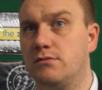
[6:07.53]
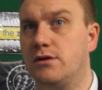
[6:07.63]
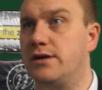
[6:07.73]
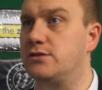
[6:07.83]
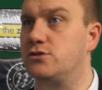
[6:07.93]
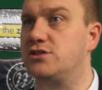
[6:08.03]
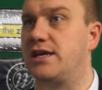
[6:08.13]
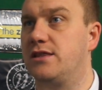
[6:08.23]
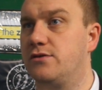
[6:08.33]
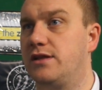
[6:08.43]
They're not just
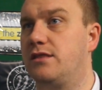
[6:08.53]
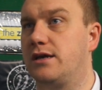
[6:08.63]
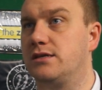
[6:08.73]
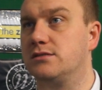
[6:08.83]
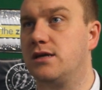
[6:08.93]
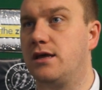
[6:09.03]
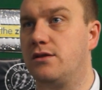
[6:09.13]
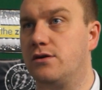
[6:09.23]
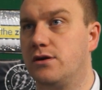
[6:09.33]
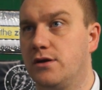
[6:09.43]
saying the right things now. They're